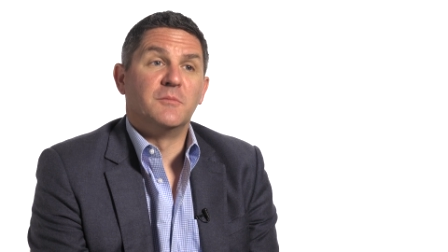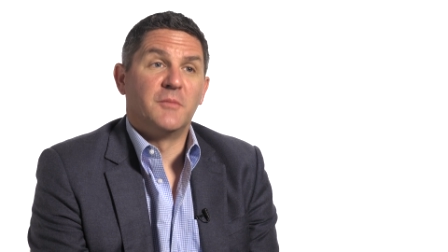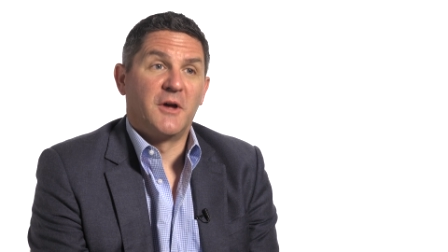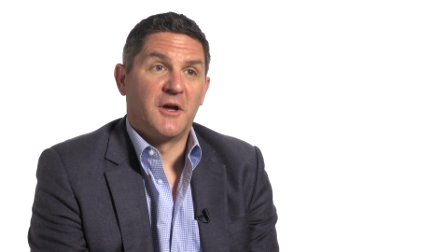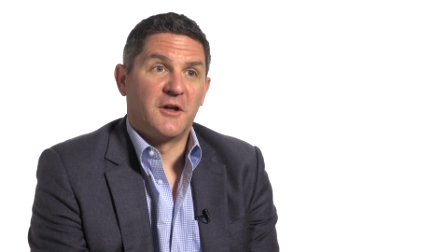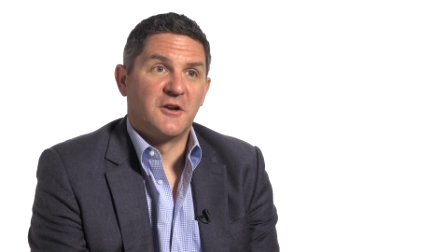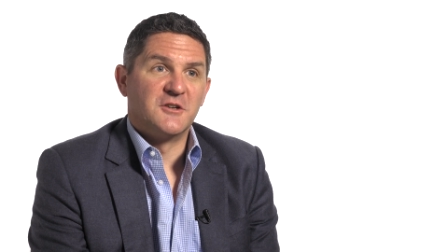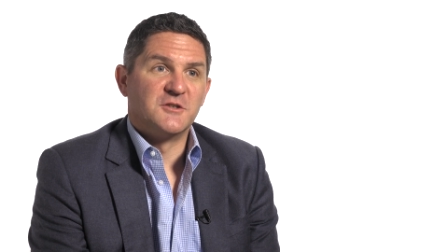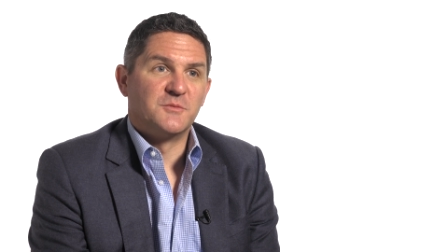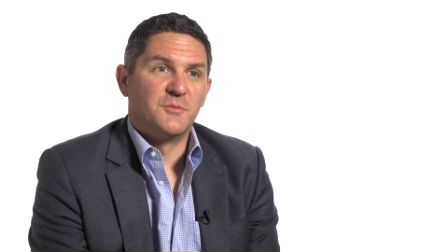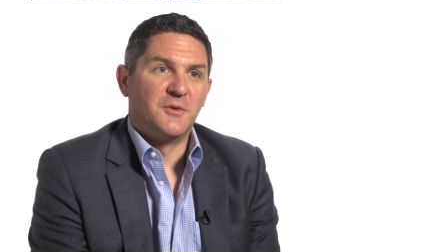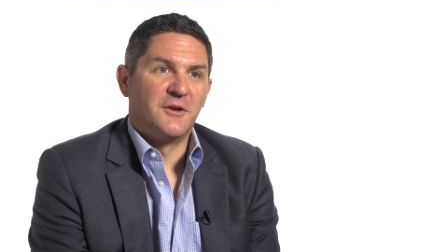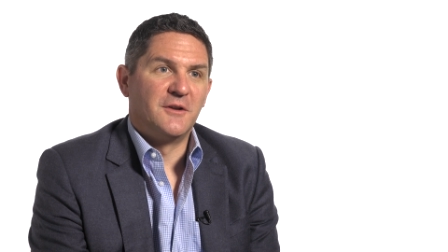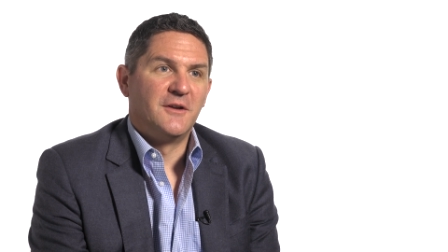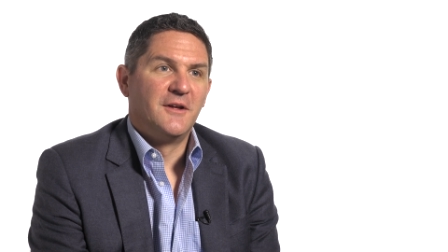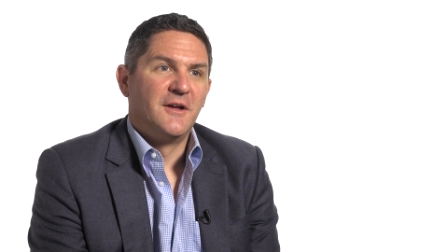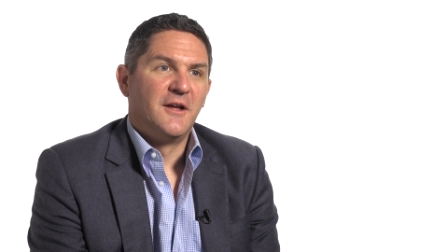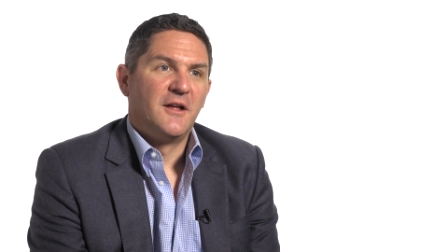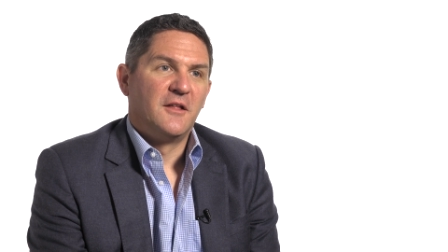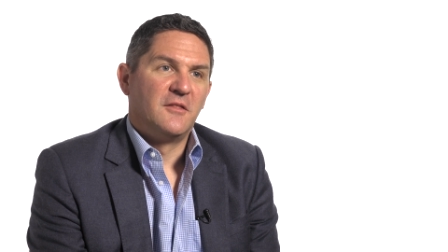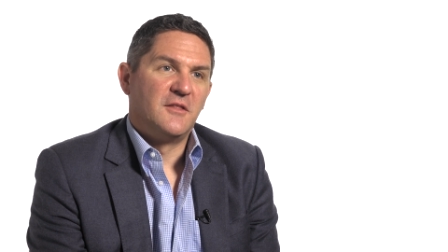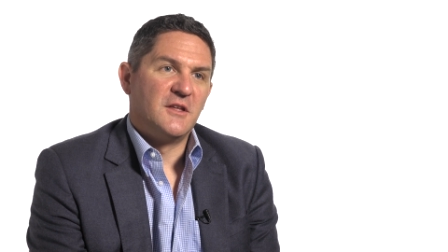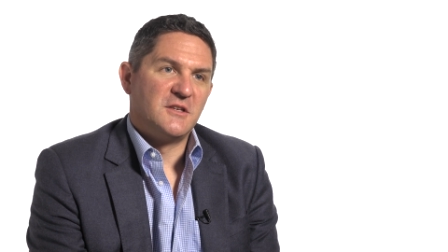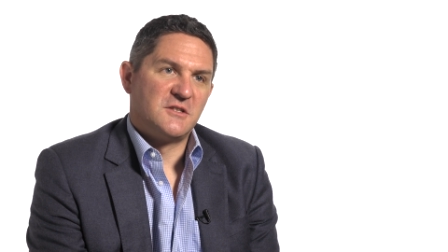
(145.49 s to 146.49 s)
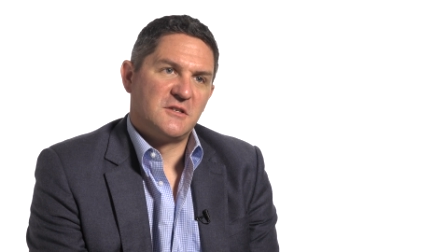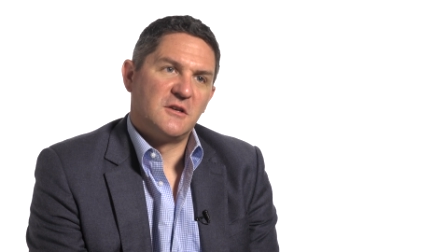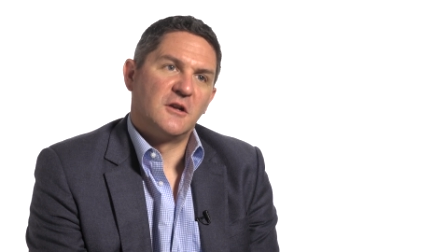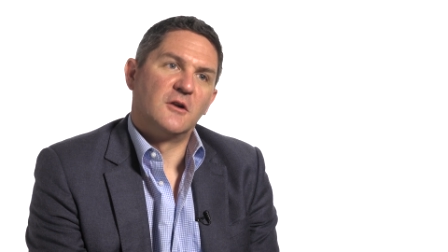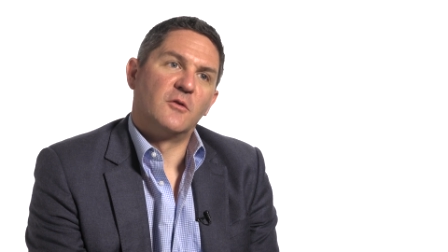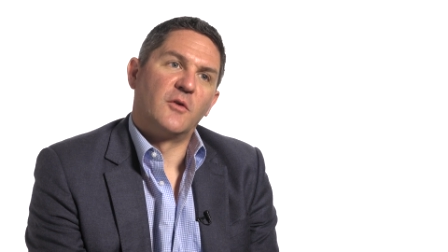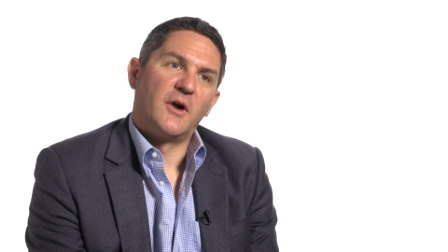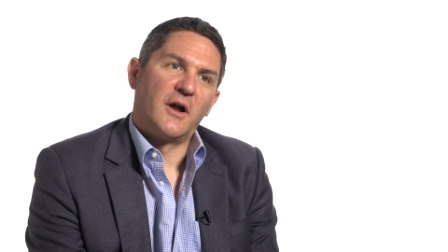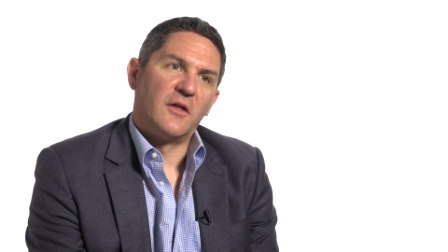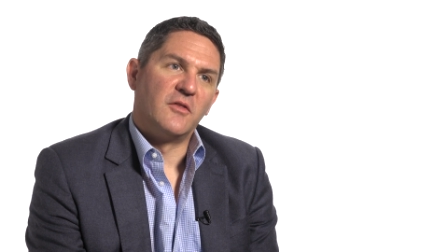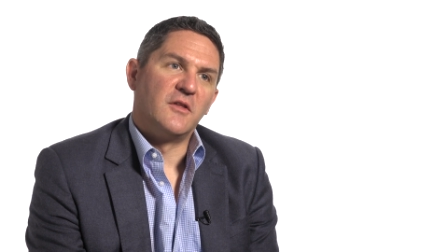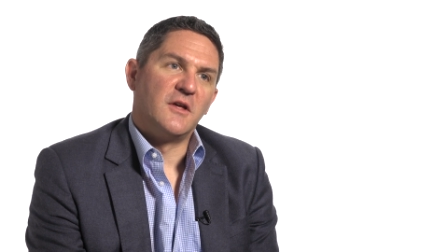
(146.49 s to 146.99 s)
management. They sit
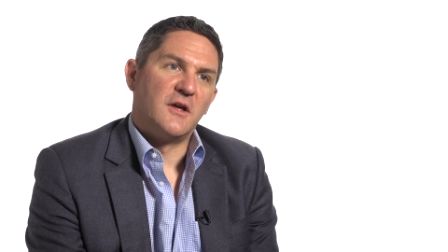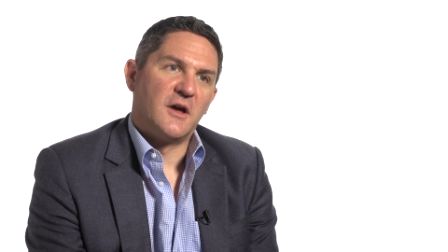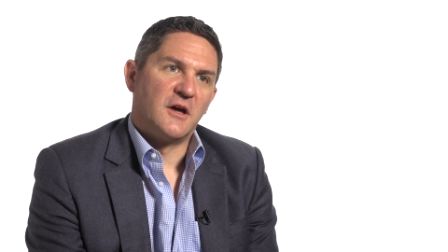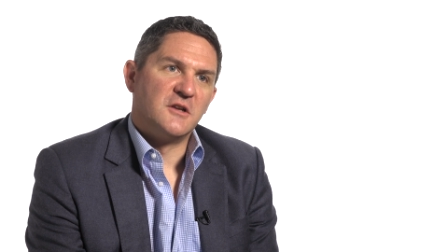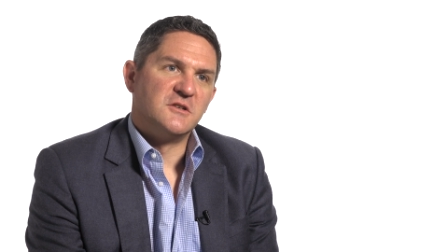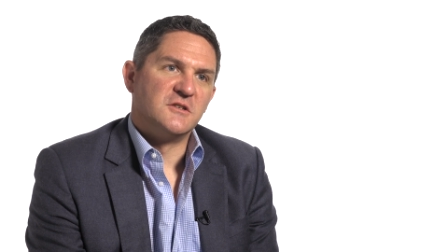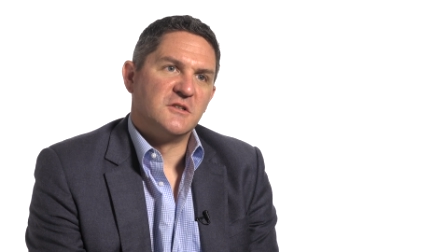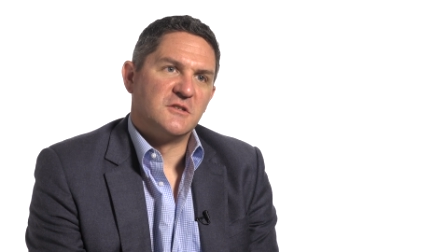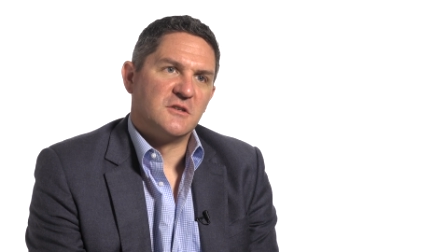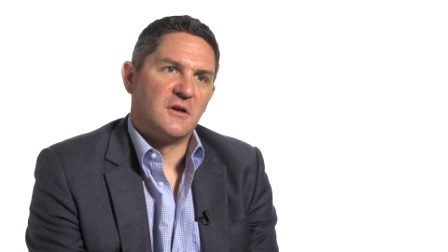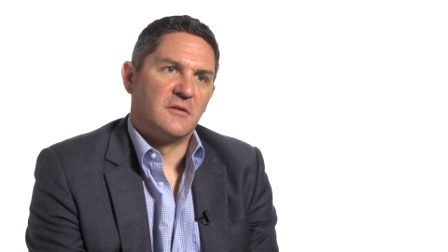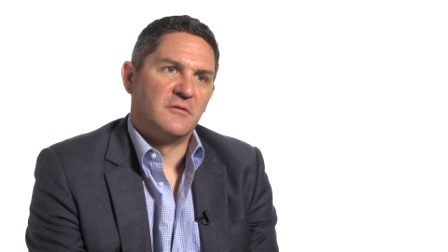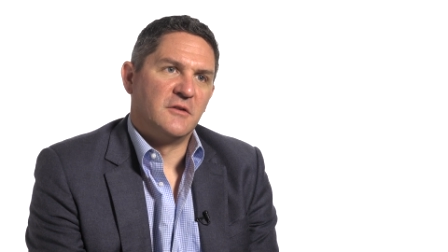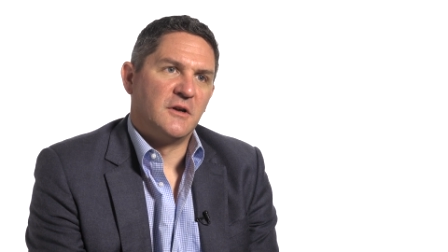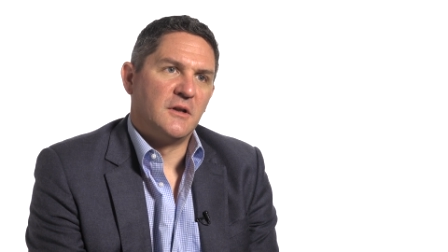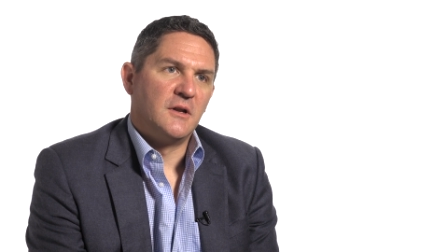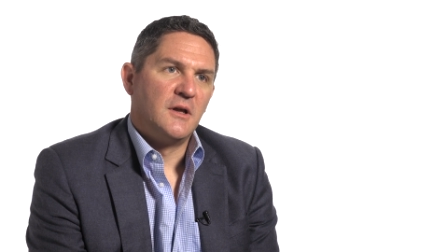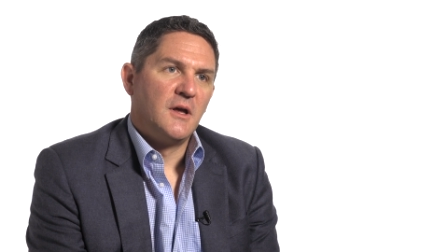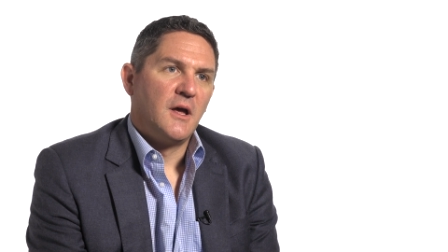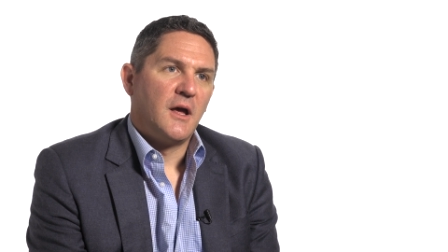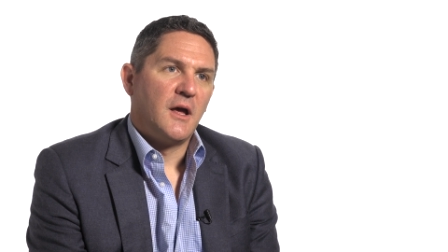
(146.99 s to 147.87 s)
around the edges of it.